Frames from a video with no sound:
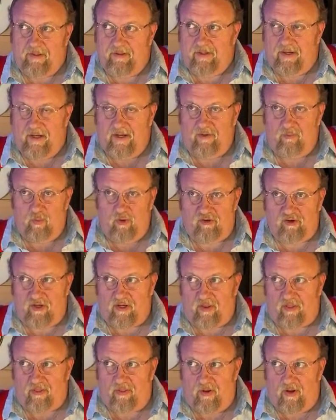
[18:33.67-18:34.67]
I wish I'd
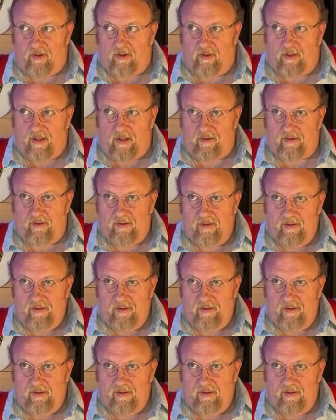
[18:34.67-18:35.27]
have thought of that.